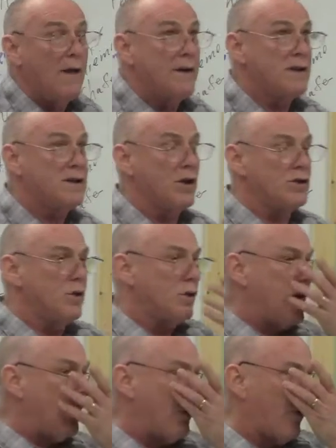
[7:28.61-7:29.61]
this tells you a
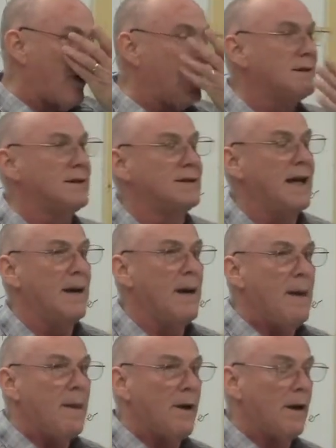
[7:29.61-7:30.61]
couple things is that
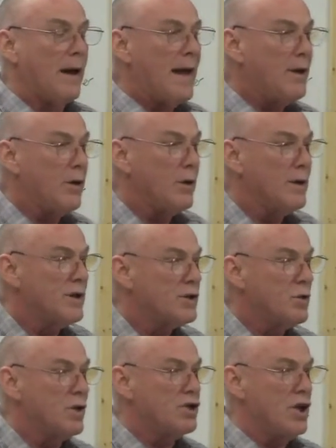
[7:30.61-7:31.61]
the later is
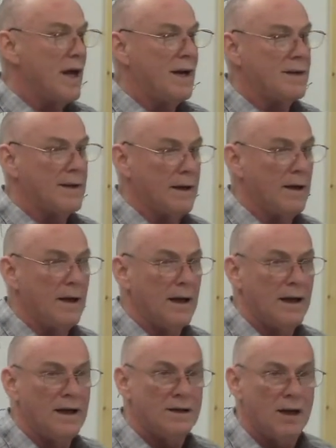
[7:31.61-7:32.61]
Christianity.
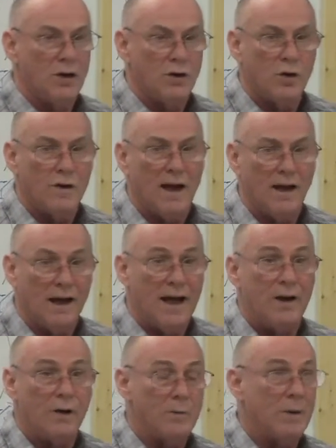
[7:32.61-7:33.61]
He's telling you that
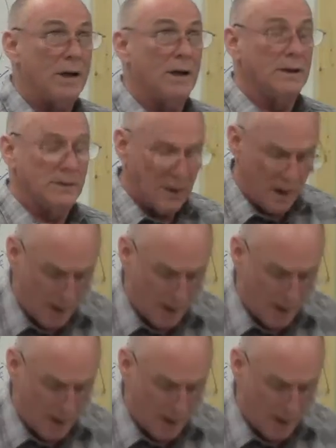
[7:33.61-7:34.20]
later because